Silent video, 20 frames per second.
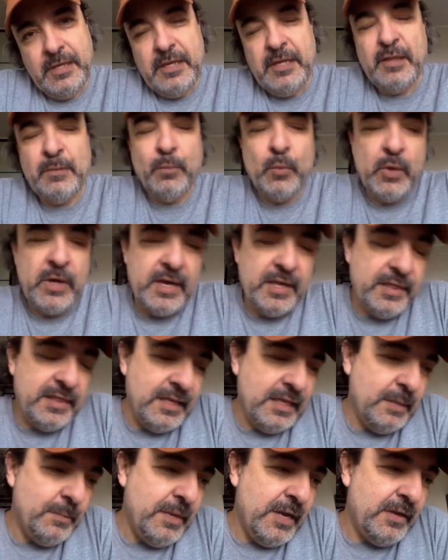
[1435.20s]
The more I
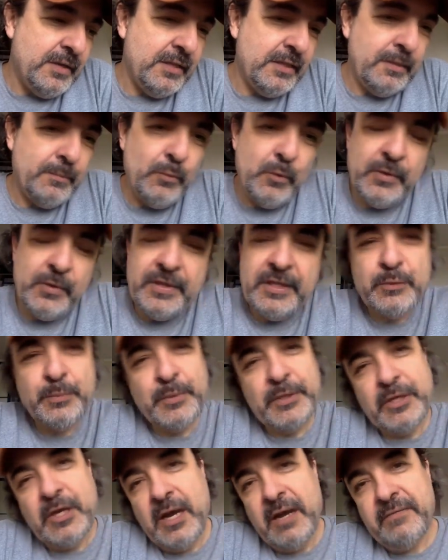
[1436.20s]
think about it, the more that's
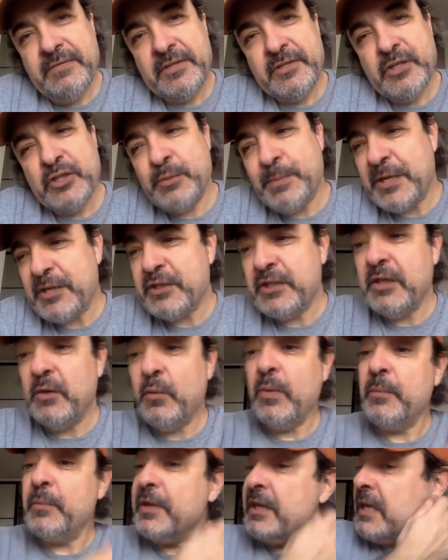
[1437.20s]
pretty obvious, especially
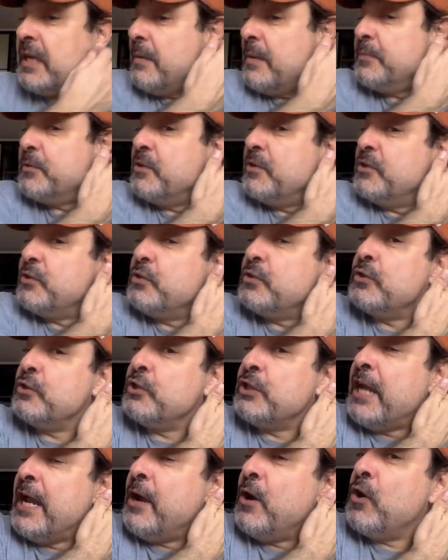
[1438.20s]
when we come up to this
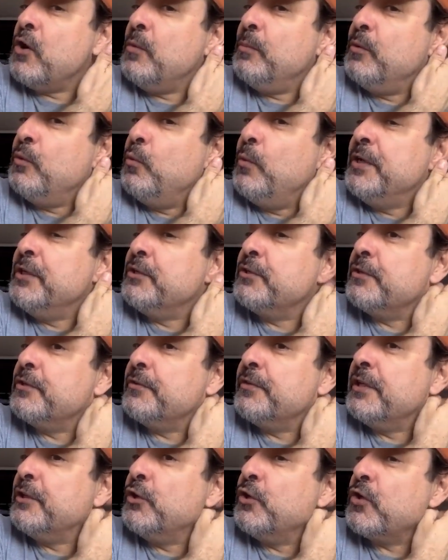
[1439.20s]
terrible winter
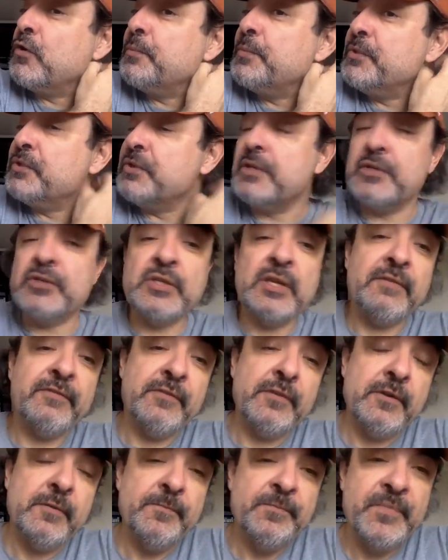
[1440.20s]
that Europe is going to
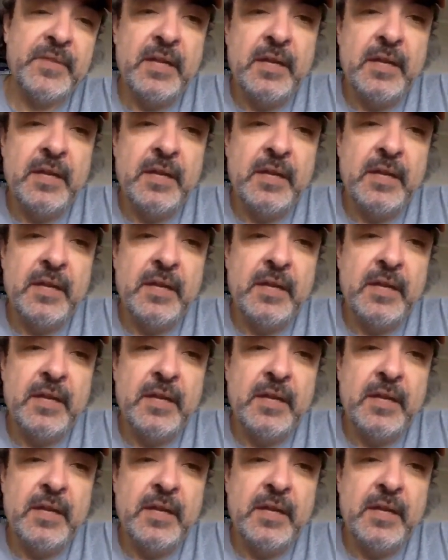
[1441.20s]
suffer.